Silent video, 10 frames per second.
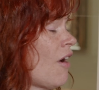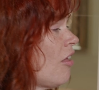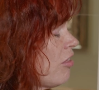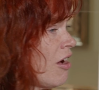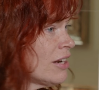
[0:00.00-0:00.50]

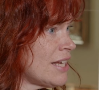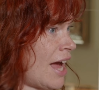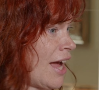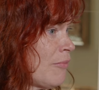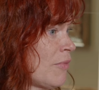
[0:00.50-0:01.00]
a long
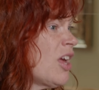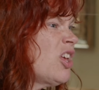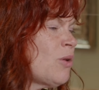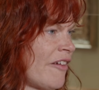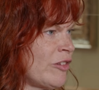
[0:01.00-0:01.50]
time,
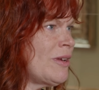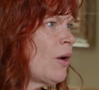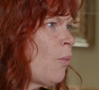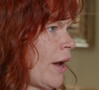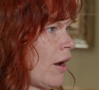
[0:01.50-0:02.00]
you have to
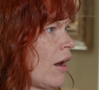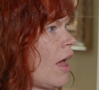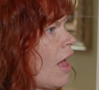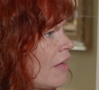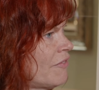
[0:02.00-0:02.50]
be aware
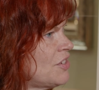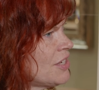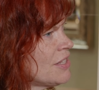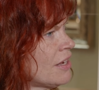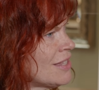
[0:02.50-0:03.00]
of
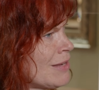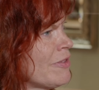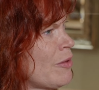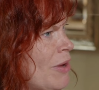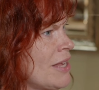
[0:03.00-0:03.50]
just
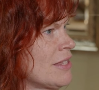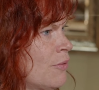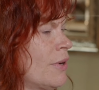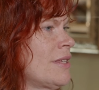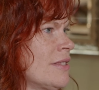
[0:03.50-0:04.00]
some of the
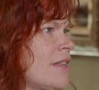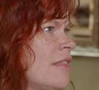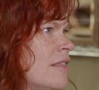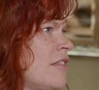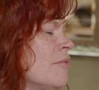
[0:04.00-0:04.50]
basic ways
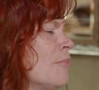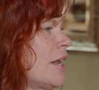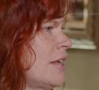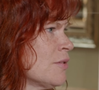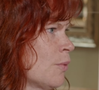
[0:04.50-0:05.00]
that the
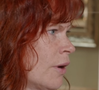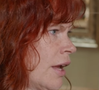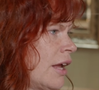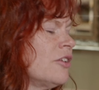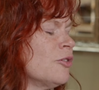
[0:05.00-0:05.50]
money is
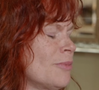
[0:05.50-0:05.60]
working in your